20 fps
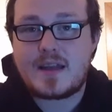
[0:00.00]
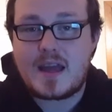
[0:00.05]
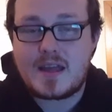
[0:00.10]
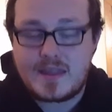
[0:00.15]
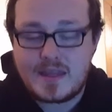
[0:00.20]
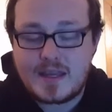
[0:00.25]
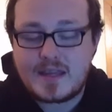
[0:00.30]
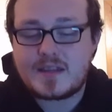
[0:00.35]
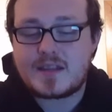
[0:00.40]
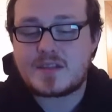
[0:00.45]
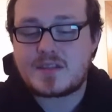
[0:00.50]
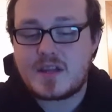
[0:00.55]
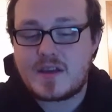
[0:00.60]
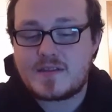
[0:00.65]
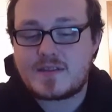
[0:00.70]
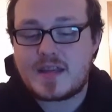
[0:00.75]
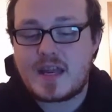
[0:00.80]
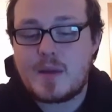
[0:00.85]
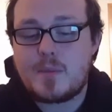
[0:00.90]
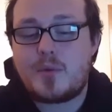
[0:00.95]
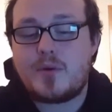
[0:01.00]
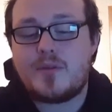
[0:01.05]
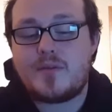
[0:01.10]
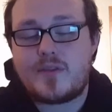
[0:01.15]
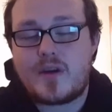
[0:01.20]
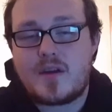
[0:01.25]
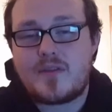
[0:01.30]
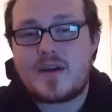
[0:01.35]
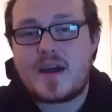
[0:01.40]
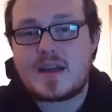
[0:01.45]
I think it deserves an
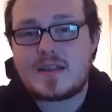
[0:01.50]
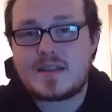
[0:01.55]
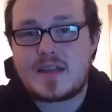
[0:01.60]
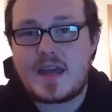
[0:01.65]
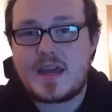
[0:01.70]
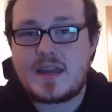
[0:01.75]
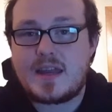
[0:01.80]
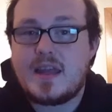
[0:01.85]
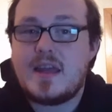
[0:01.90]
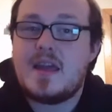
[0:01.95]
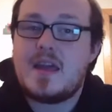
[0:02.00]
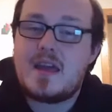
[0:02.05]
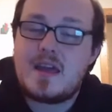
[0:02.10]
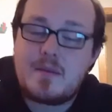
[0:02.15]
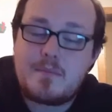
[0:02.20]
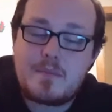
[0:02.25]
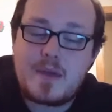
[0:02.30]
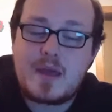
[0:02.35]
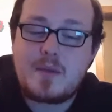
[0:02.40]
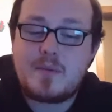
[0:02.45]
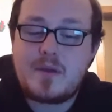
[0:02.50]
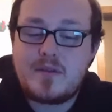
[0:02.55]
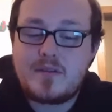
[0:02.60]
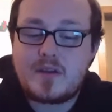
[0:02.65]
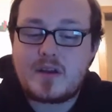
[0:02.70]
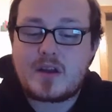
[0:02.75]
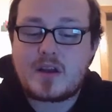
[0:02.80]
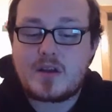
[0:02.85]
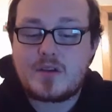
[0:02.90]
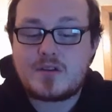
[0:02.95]
8.5 out of 10, maybe
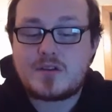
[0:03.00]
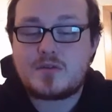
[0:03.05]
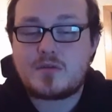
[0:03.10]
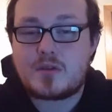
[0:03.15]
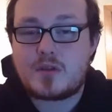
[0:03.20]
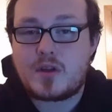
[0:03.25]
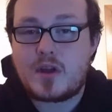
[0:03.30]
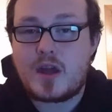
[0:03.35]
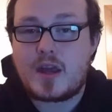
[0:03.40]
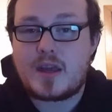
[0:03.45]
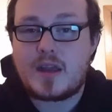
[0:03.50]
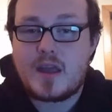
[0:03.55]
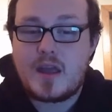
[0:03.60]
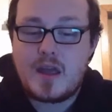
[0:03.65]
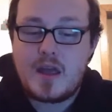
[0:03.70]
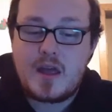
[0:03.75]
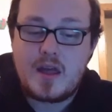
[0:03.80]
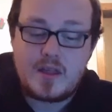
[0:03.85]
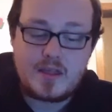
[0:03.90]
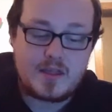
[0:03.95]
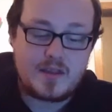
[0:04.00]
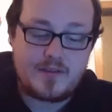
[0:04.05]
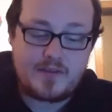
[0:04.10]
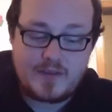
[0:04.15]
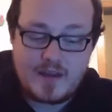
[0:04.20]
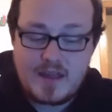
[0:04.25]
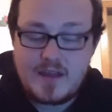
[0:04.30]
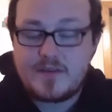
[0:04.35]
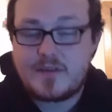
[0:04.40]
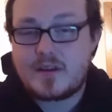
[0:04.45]
even close to a 9. The
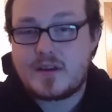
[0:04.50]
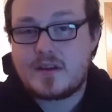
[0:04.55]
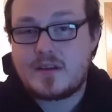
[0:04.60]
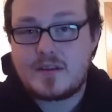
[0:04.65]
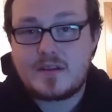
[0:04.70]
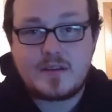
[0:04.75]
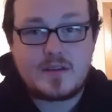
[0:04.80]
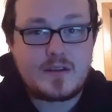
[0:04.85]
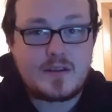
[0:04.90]
flavour,